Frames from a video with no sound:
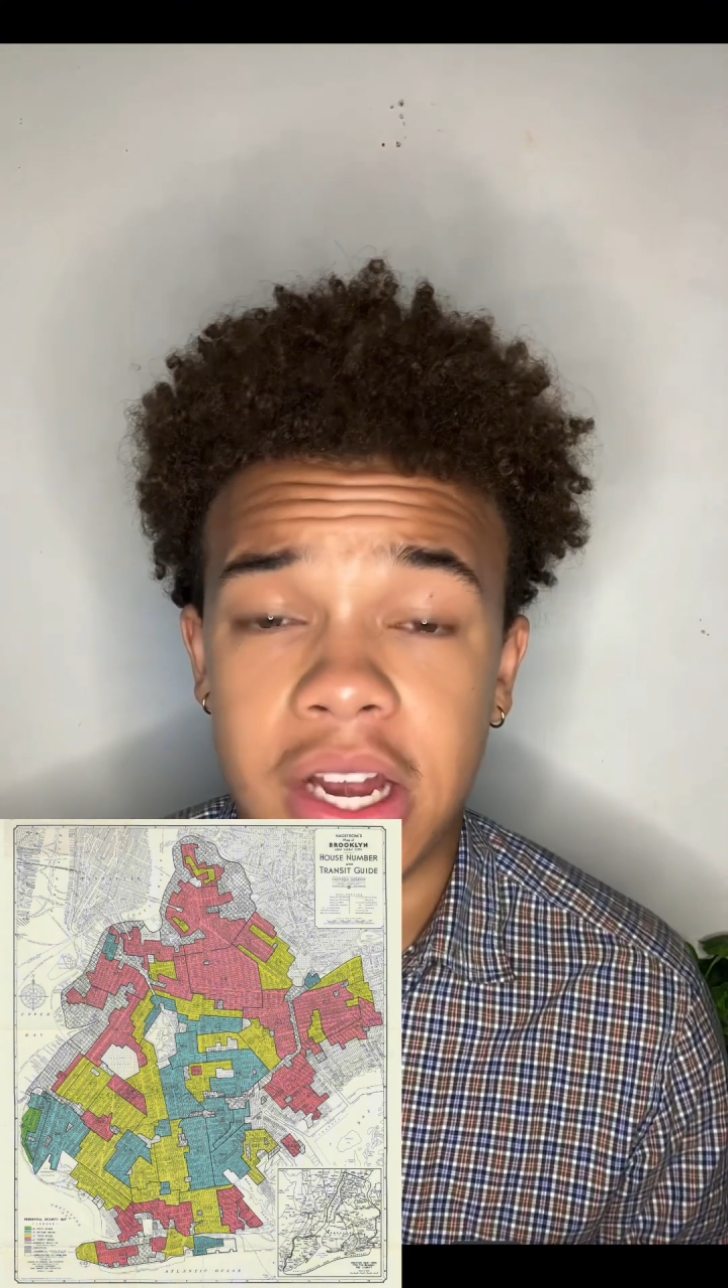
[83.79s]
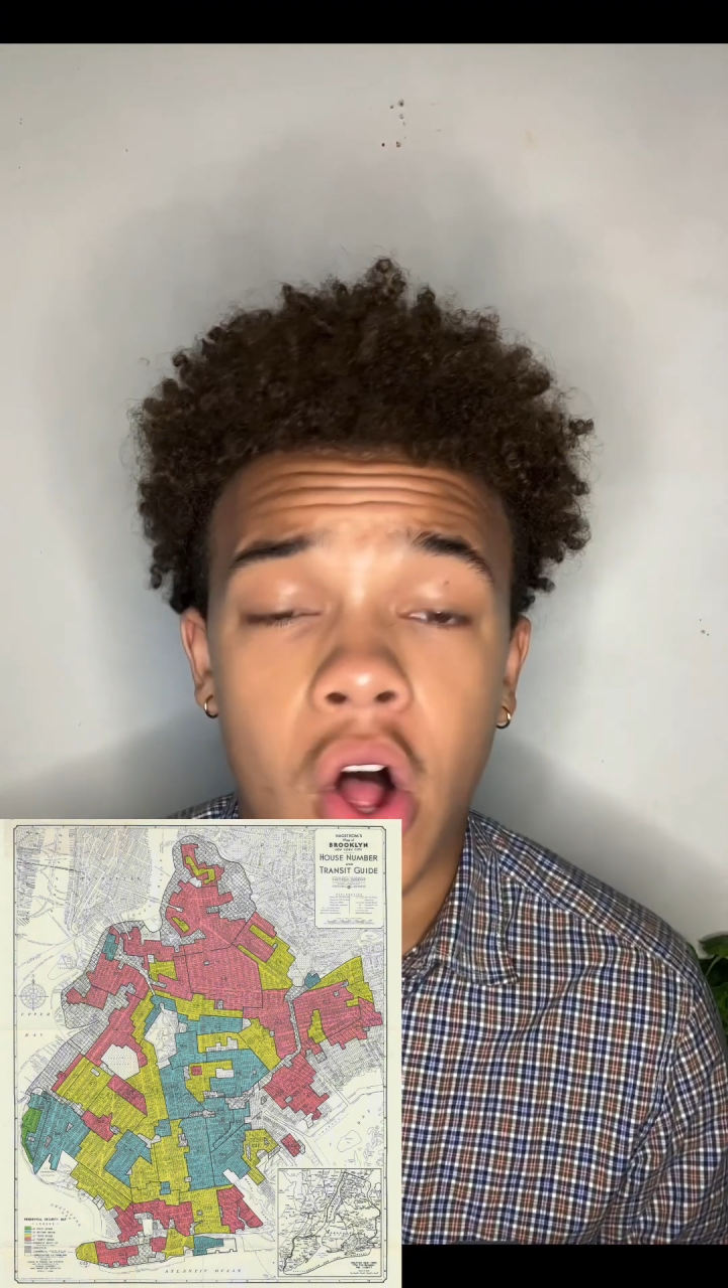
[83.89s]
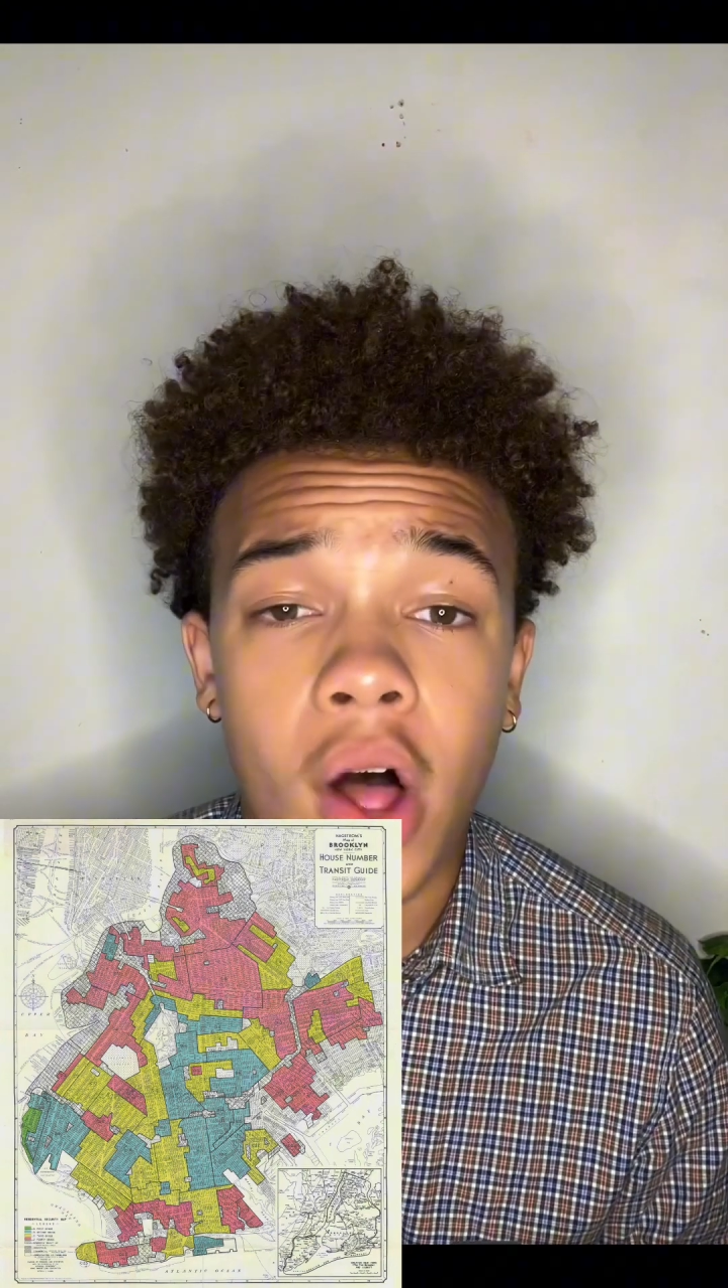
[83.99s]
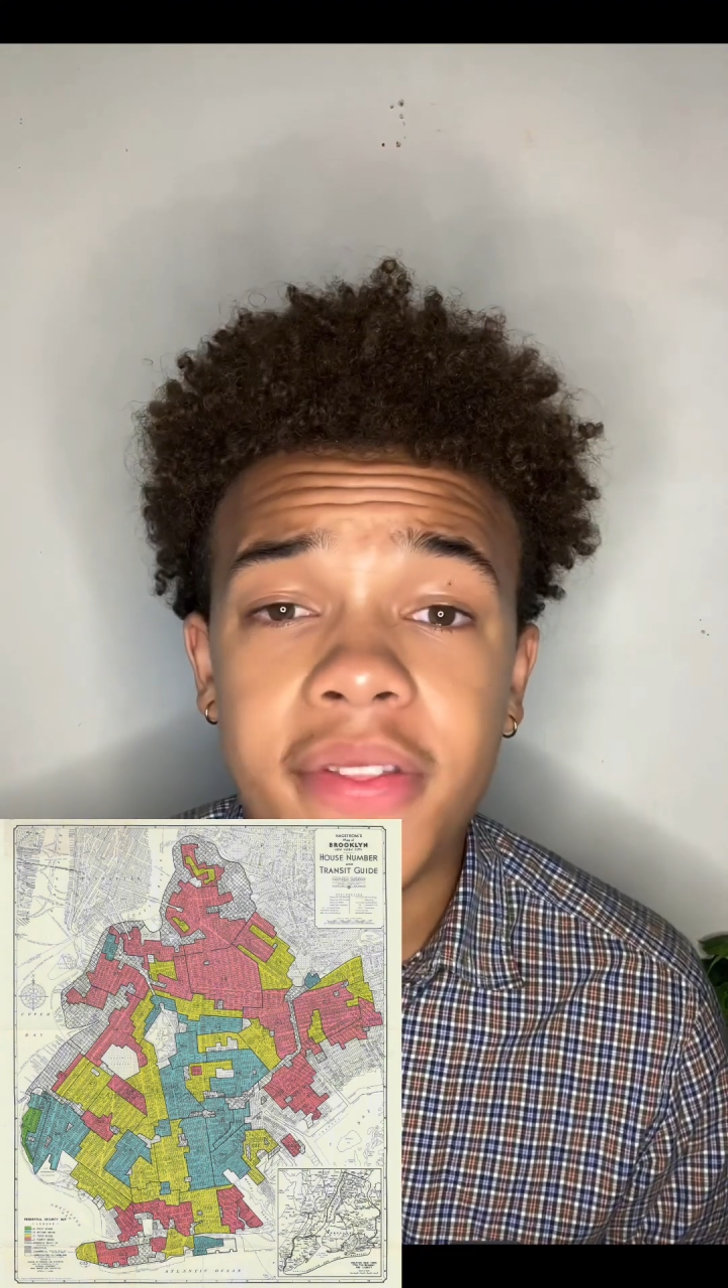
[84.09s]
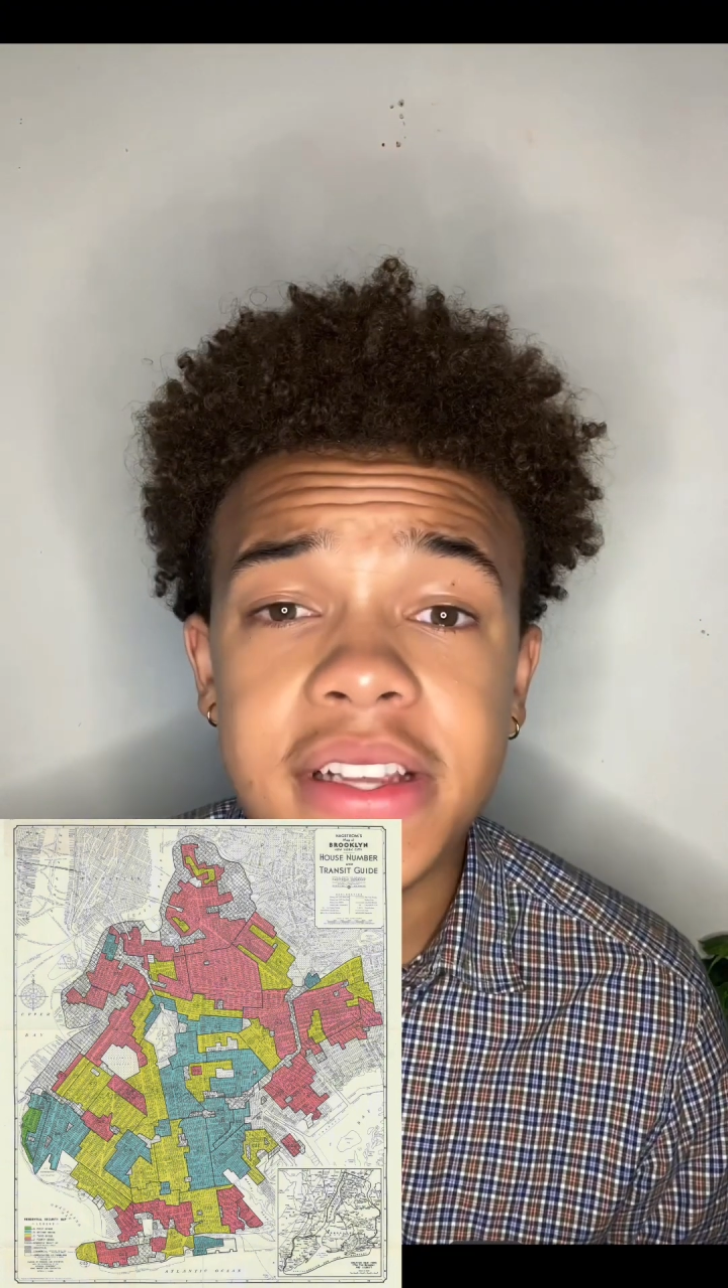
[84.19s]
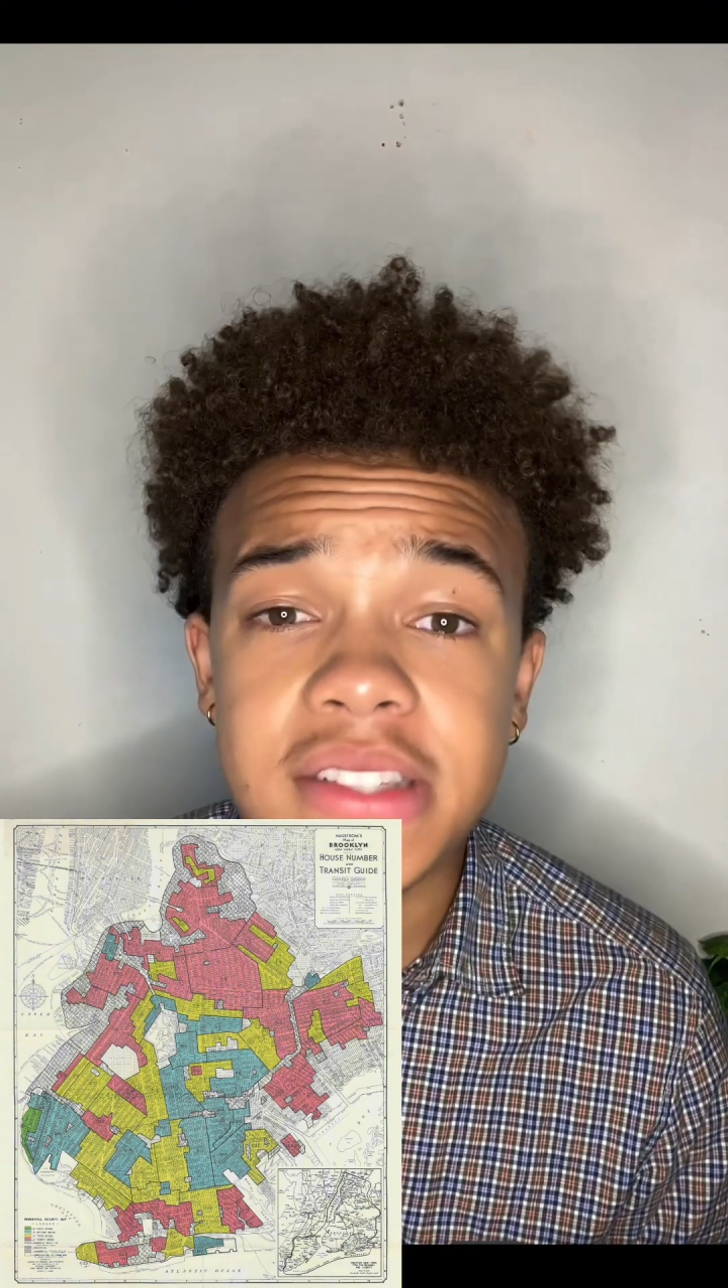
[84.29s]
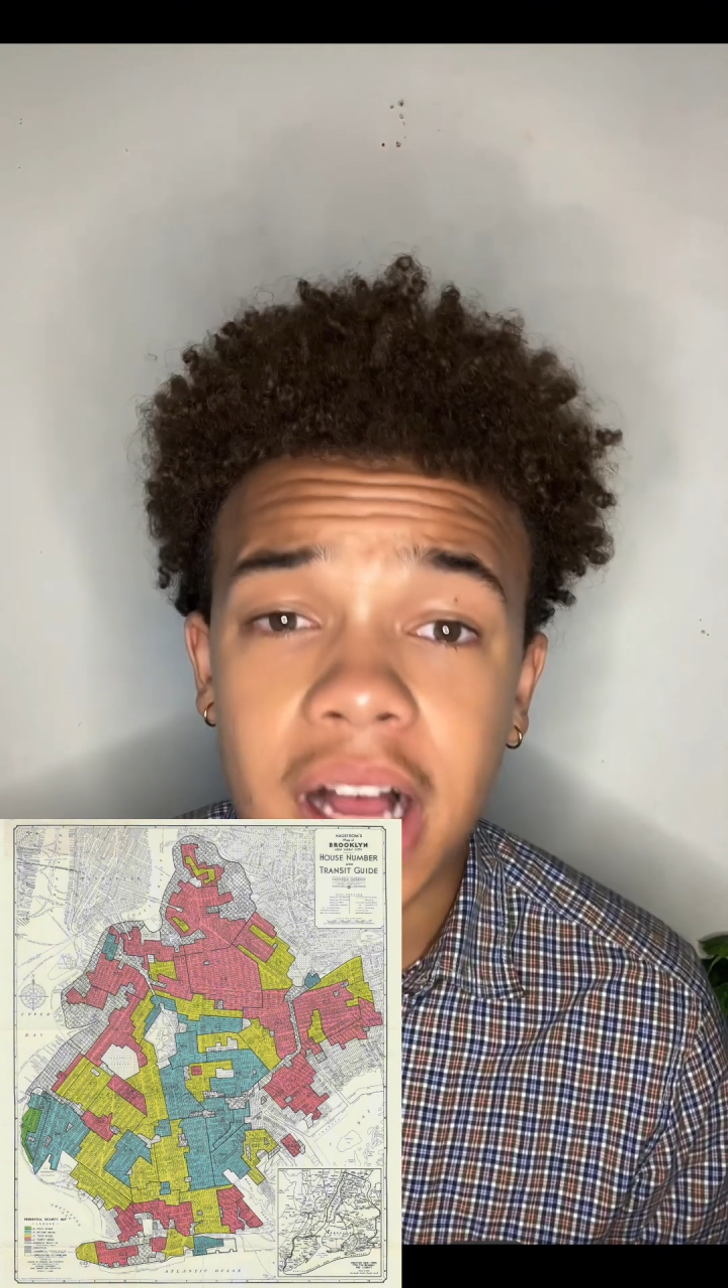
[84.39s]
all these